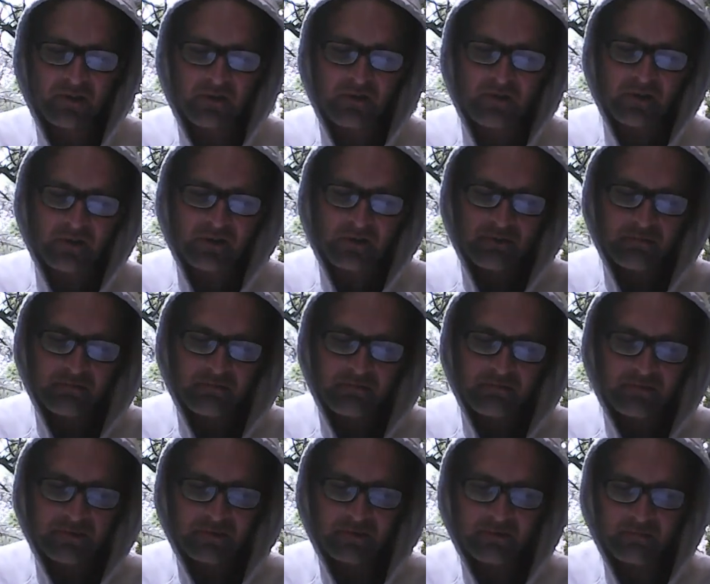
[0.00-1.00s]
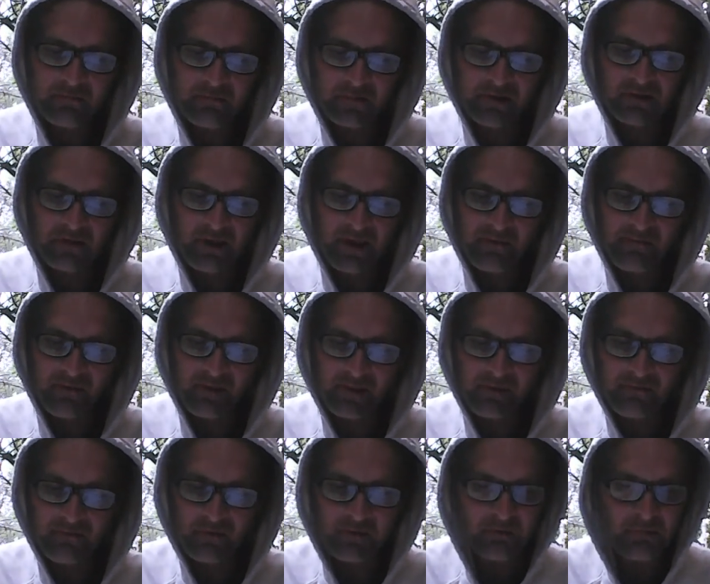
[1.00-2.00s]
think you're
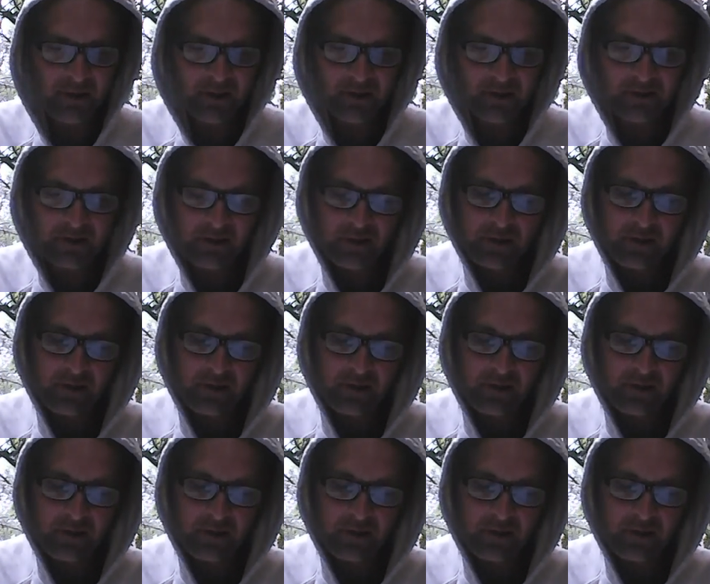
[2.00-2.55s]
siphoning from because